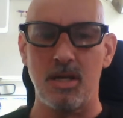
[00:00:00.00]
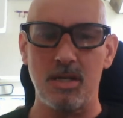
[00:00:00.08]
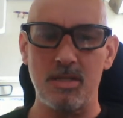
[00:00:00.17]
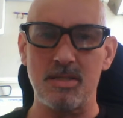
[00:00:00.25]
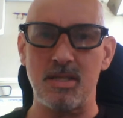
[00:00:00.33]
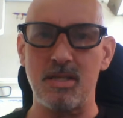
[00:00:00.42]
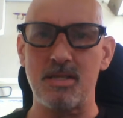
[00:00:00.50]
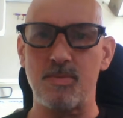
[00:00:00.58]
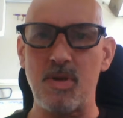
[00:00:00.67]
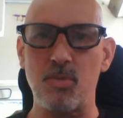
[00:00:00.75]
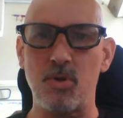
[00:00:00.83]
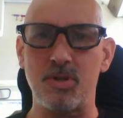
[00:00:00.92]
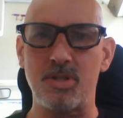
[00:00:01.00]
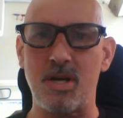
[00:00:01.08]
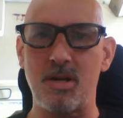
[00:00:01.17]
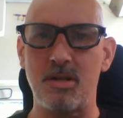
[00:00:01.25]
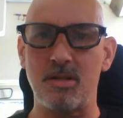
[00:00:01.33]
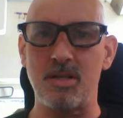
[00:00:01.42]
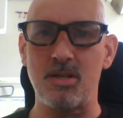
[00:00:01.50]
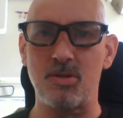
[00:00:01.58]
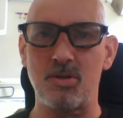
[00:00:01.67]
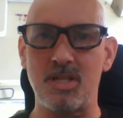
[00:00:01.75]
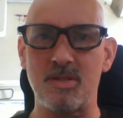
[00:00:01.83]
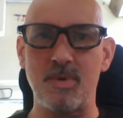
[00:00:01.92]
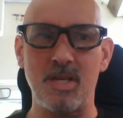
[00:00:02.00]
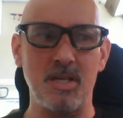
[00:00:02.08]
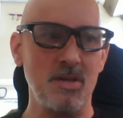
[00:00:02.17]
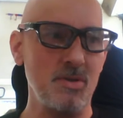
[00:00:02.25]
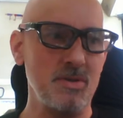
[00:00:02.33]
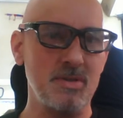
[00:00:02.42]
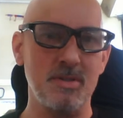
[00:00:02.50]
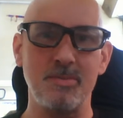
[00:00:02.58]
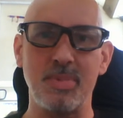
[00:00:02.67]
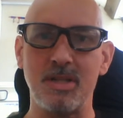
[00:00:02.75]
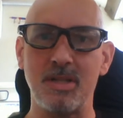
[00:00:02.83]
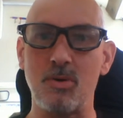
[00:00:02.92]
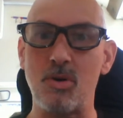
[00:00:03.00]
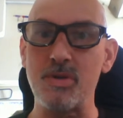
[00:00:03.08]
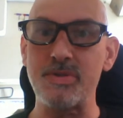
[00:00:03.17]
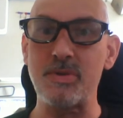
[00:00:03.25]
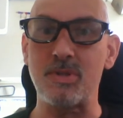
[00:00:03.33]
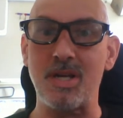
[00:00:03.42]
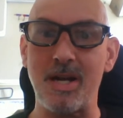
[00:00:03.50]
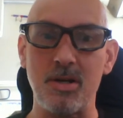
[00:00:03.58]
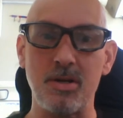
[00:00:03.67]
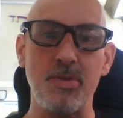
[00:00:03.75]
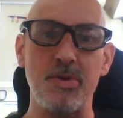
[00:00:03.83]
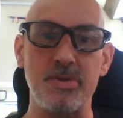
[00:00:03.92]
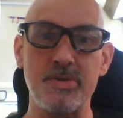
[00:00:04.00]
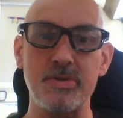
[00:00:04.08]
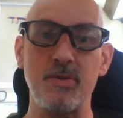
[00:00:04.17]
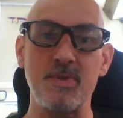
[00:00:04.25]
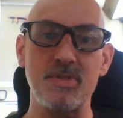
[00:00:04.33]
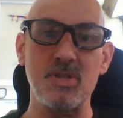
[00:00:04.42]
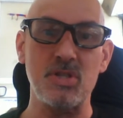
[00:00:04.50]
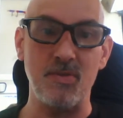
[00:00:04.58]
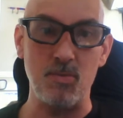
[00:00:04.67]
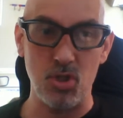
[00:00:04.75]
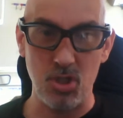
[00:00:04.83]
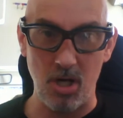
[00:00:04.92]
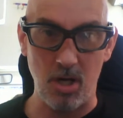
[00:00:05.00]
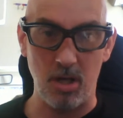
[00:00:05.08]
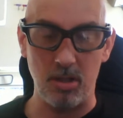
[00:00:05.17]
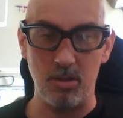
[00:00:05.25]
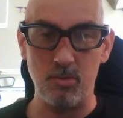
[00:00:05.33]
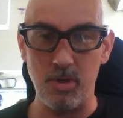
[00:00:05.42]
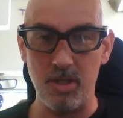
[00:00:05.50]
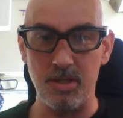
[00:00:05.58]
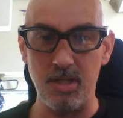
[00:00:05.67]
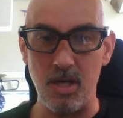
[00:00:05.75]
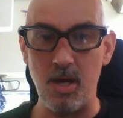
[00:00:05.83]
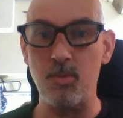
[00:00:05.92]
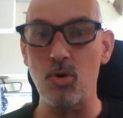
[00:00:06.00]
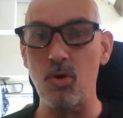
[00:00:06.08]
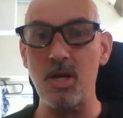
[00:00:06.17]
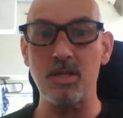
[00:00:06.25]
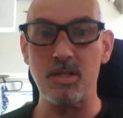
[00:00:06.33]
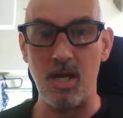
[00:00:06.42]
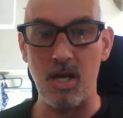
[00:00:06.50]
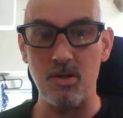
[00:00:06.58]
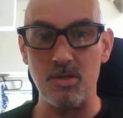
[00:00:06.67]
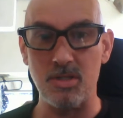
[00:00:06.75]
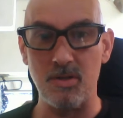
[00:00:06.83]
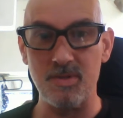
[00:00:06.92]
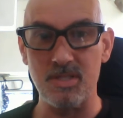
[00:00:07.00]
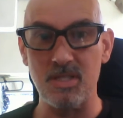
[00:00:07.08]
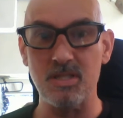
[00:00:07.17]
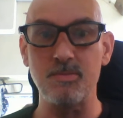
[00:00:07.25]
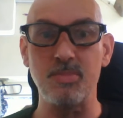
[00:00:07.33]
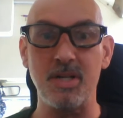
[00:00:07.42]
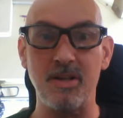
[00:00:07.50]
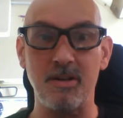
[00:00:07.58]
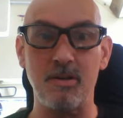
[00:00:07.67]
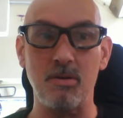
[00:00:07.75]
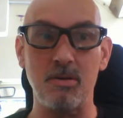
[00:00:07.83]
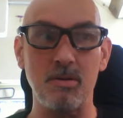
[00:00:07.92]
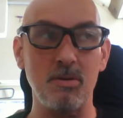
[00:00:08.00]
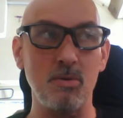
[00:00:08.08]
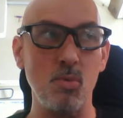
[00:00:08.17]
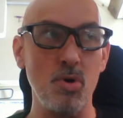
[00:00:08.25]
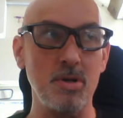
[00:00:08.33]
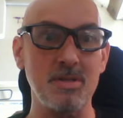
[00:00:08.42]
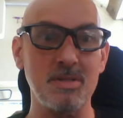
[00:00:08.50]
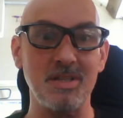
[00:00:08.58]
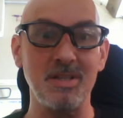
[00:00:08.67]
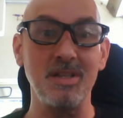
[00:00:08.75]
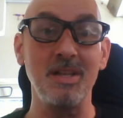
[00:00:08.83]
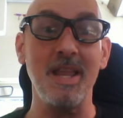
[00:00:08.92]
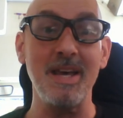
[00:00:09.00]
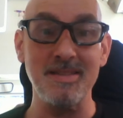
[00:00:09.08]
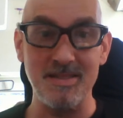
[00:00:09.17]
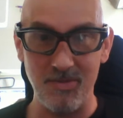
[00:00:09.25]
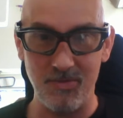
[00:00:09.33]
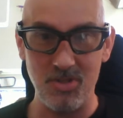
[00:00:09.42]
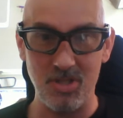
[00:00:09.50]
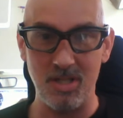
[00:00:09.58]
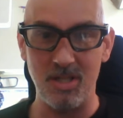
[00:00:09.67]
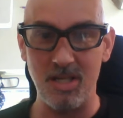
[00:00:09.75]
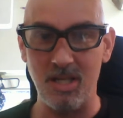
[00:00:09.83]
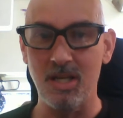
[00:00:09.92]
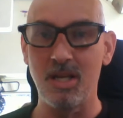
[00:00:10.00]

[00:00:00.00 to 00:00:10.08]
Is people are tired the internet's being used, but they're also tired of the services from Shaw where they upgrade to higher services but it works less efficiently